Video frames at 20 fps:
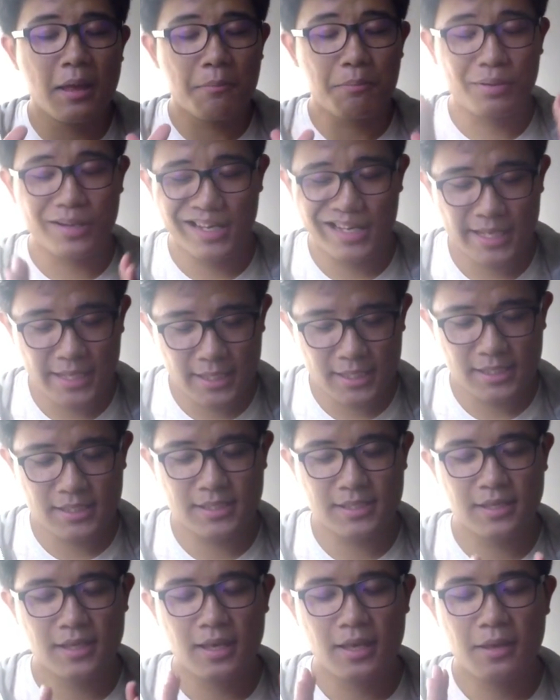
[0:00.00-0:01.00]

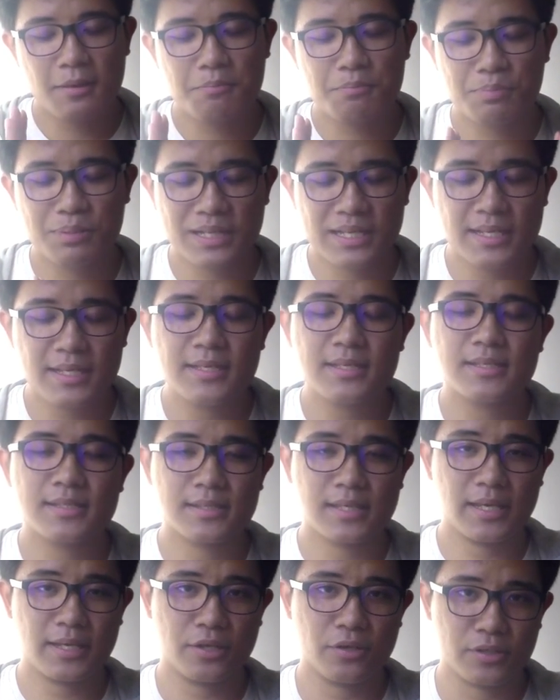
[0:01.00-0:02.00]
please
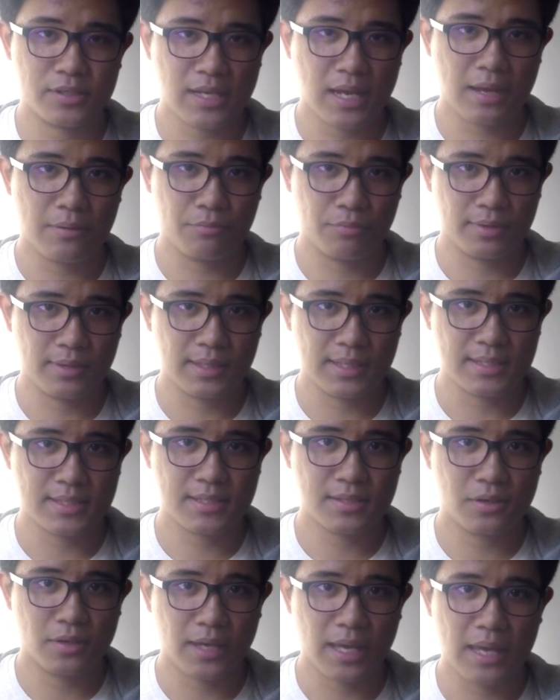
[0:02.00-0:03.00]
take your time with
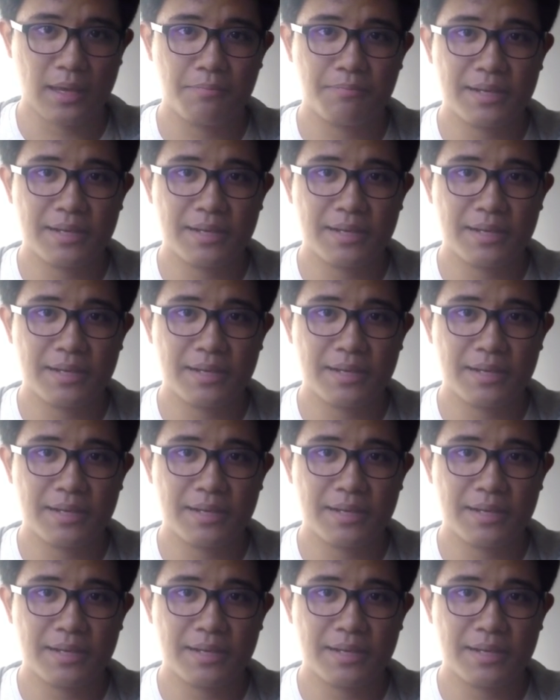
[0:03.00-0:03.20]
this, okay?